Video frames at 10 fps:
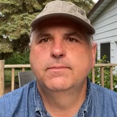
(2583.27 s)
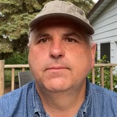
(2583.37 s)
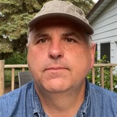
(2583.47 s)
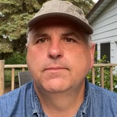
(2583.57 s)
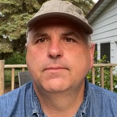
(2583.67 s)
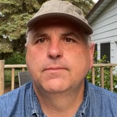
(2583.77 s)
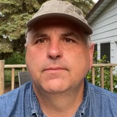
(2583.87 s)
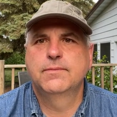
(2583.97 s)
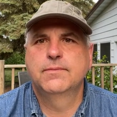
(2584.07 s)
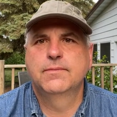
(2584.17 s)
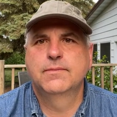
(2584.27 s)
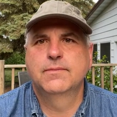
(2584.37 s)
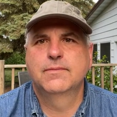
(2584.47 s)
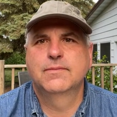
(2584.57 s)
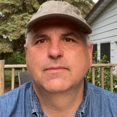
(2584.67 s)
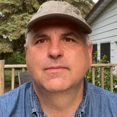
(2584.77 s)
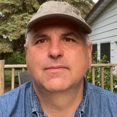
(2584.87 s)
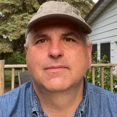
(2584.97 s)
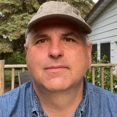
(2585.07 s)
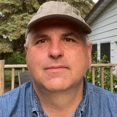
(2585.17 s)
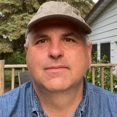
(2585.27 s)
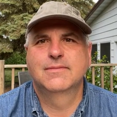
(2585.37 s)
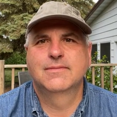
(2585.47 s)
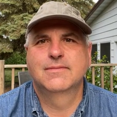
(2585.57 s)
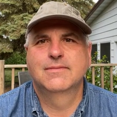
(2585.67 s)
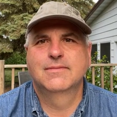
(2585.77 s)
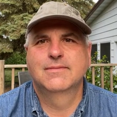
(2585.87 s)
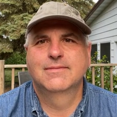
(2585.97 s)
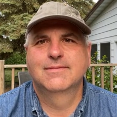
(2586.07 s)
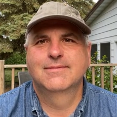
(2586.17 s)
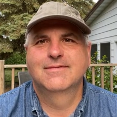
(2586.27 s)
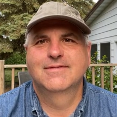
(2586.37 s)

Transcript: (no one is talking)